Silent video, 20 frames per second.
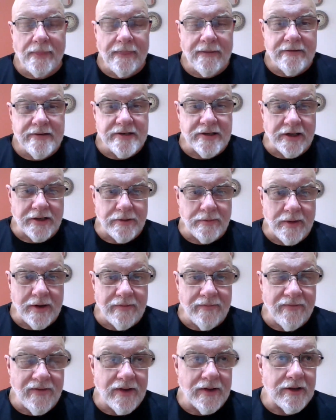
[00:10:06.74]
he's not the main
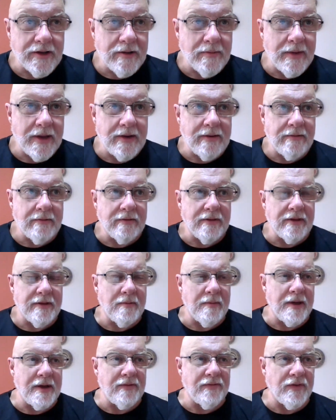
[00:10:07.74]
villain. The
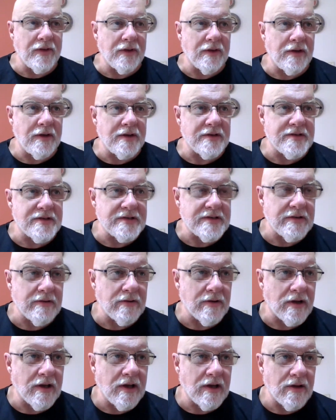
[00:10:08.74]
main villain is a
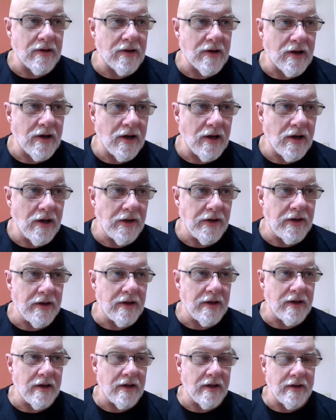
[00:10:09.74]
serial killer called
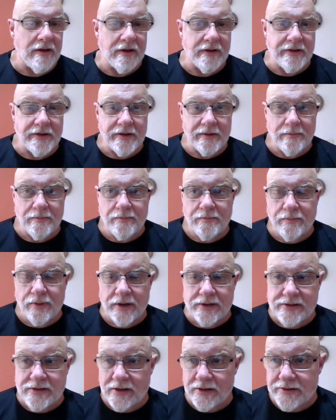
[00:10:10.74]
the
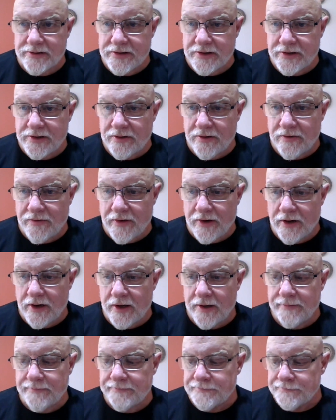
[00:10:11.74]
press calls the Tooth Fairy.